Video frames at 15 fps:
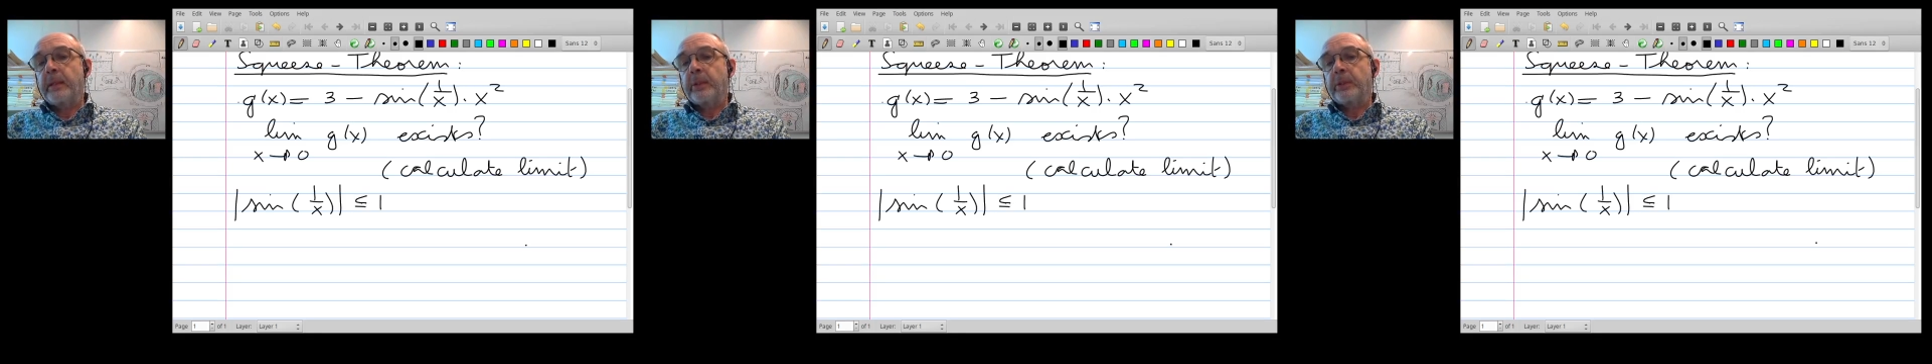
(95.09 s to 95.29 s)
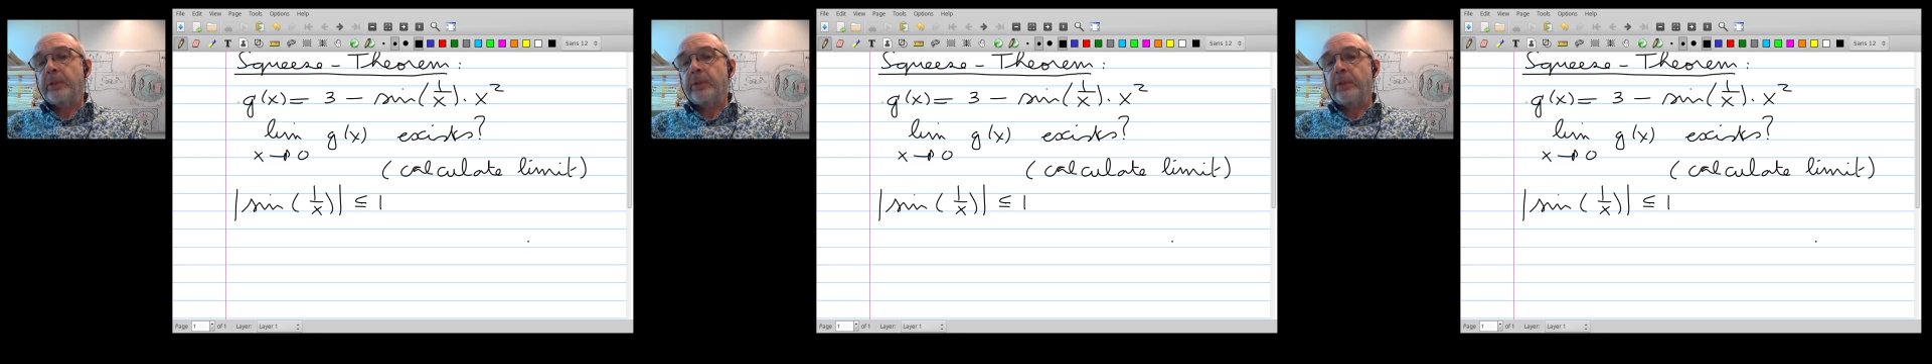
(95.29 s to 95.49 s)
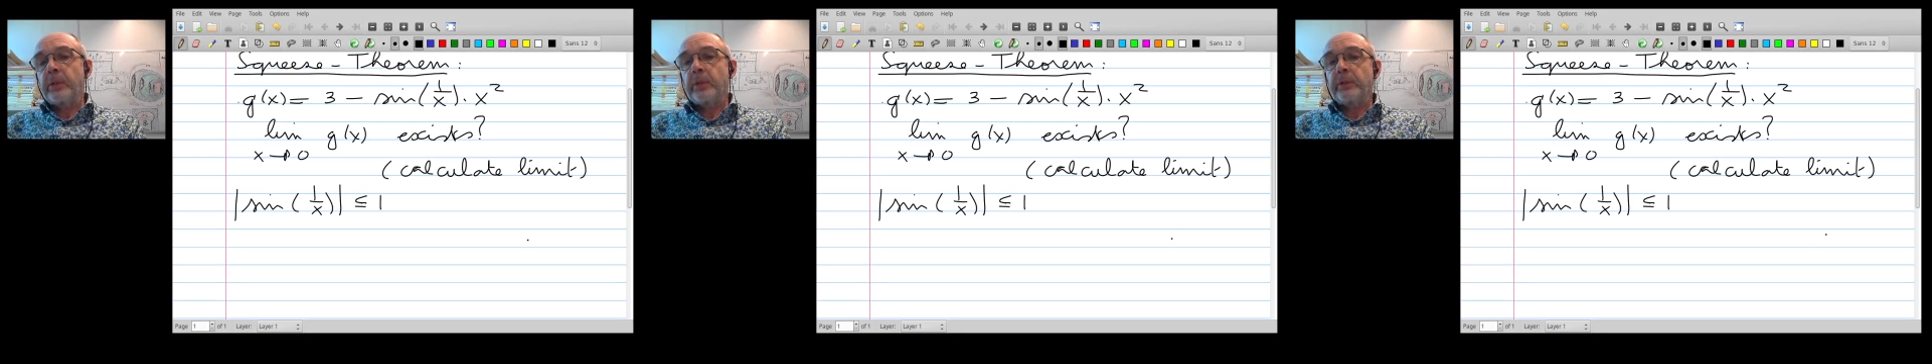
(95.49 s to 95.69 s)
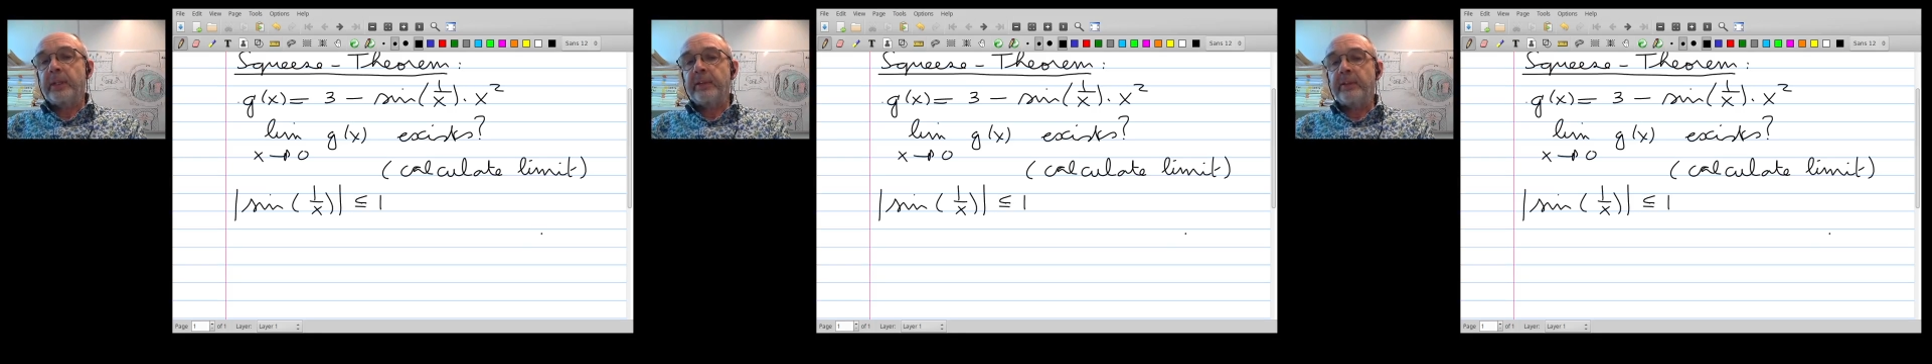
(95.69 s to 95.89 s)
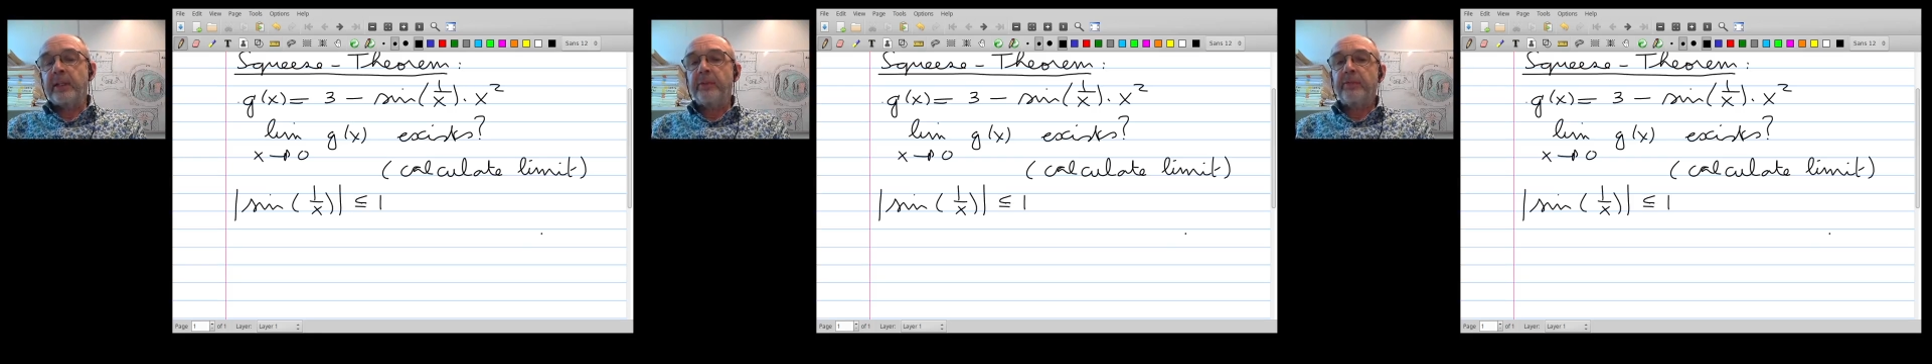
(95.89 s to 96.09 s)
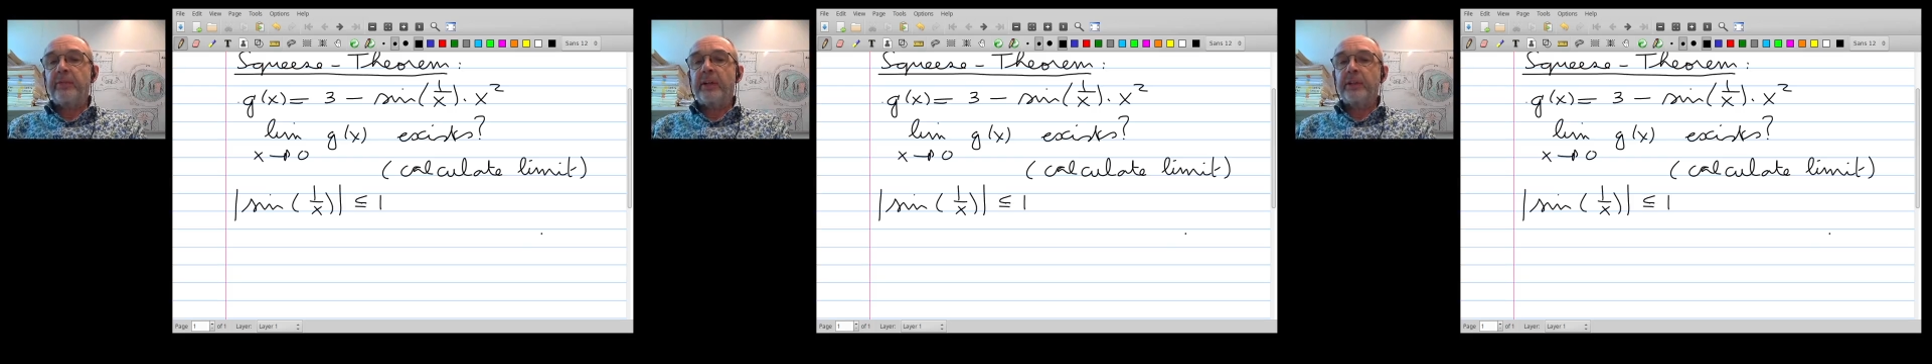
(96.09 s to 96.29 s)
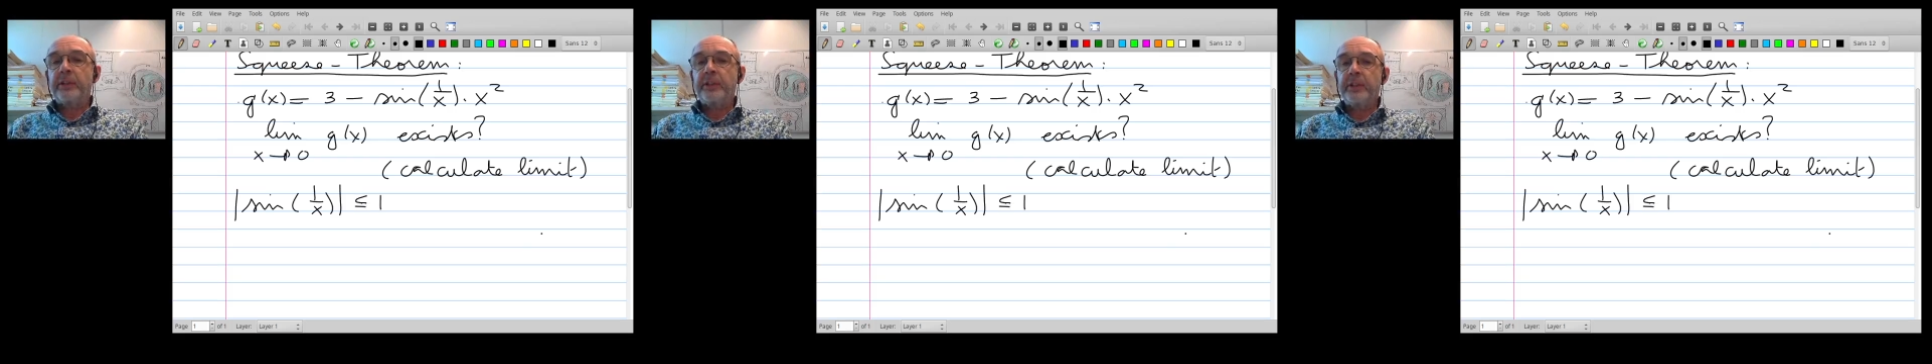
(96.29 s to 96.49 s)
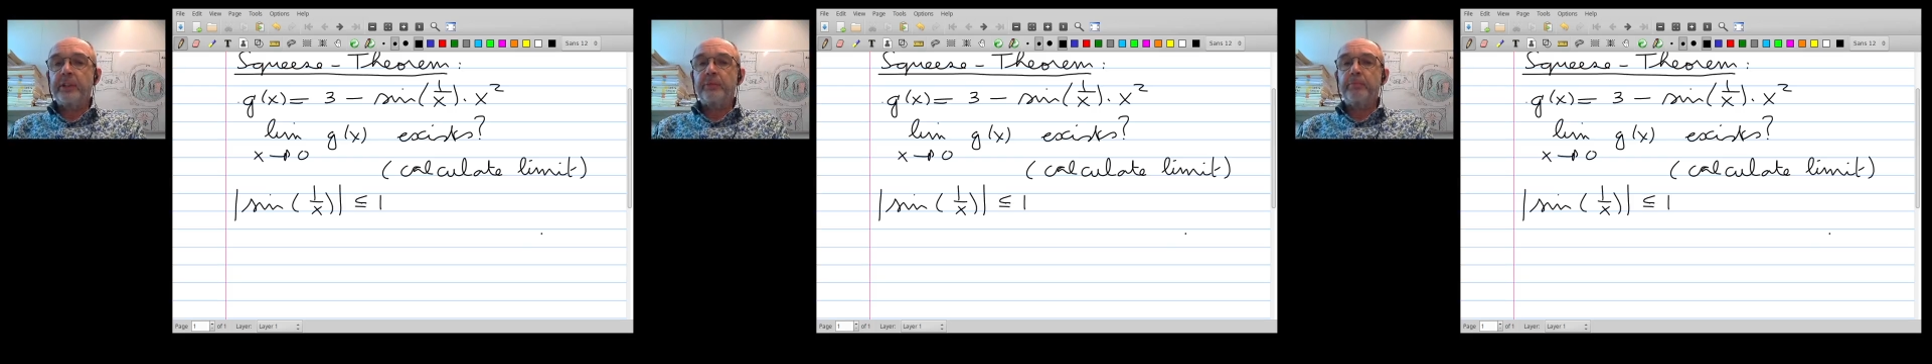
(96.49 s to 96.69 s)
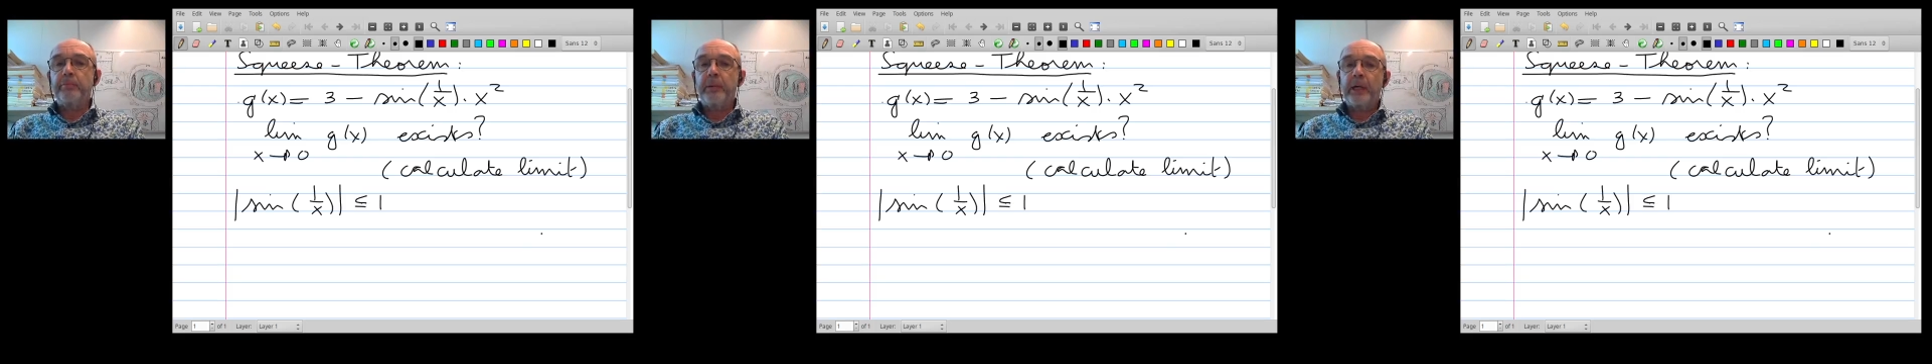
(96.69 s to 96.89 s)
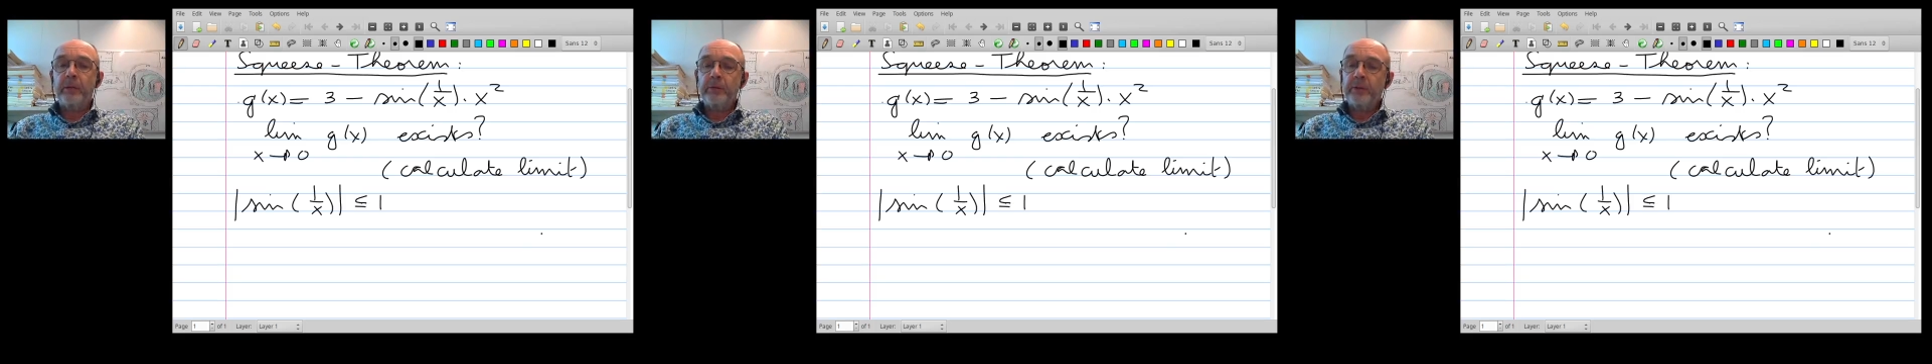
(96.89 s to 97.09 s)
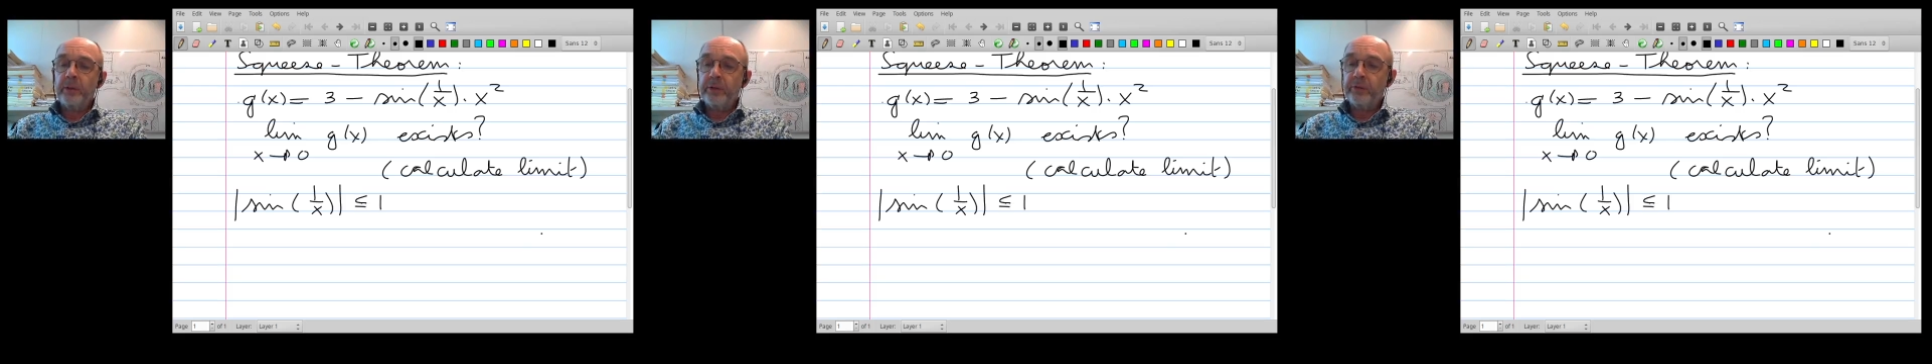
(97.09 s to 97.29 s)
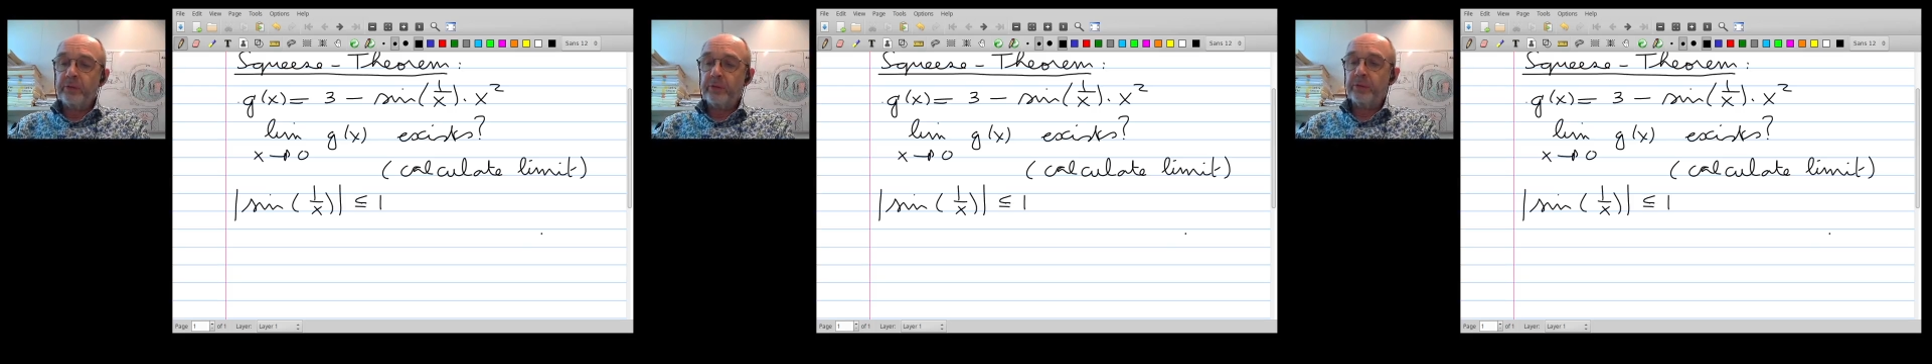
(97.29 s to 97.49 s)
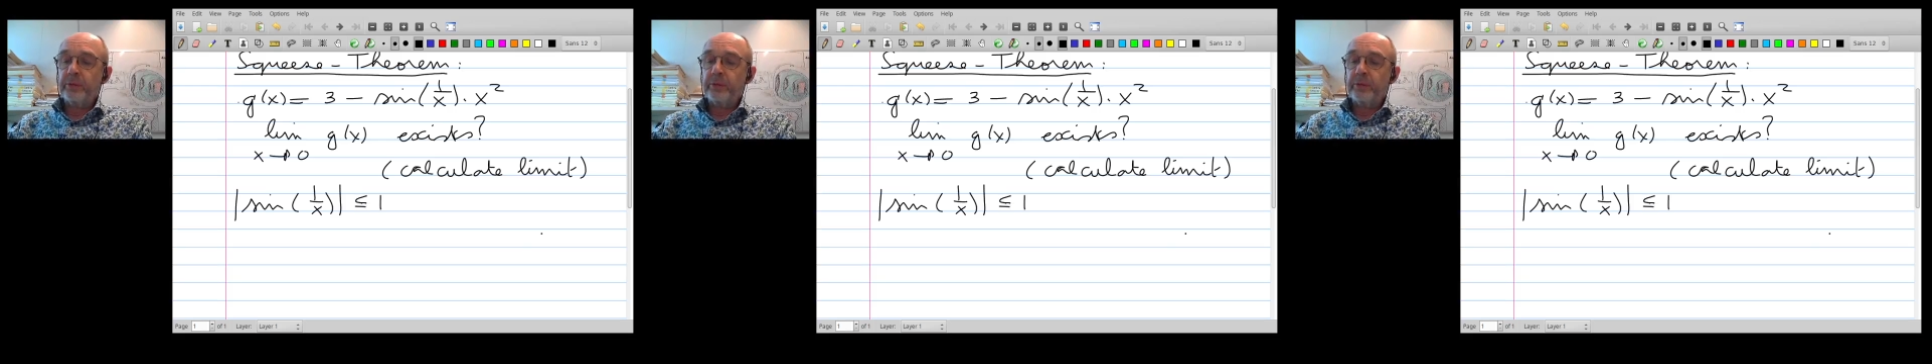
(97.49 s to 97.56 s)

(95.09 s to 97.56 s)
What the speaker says: So you know that that function is bounded,